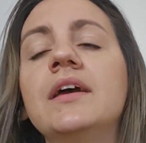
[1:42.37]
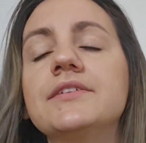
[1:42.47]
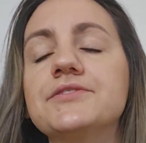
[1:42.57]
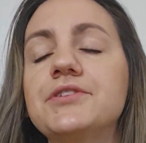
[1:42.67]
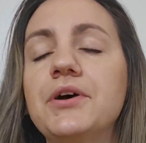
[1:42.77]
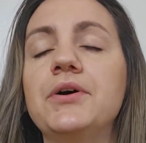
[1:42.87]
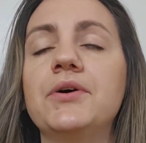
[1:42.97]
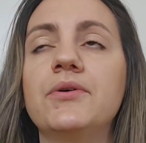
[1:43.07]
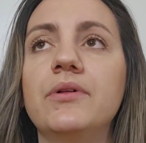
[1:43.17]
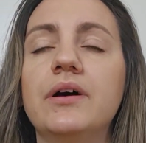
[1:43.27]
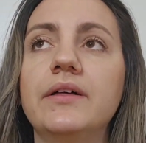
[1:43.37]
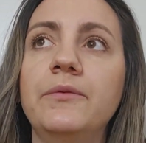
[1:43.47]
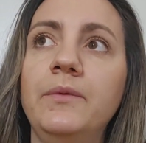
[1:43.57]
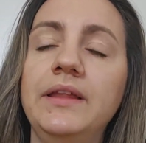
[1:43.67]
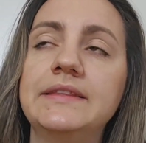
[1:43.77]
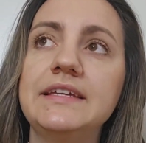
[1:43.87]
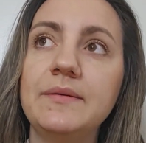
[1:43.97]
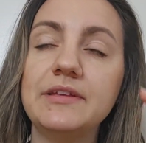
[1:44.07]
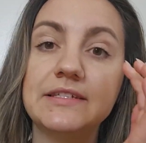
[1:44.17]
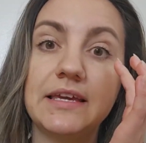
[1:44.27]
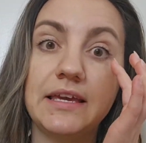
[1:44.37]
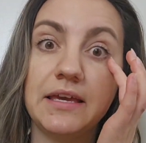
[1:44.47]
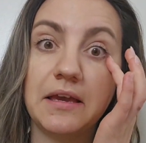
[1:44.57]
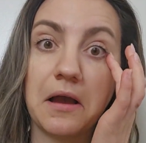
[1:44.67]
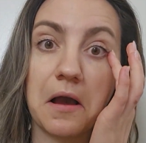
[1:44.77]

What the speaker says: So in DBT,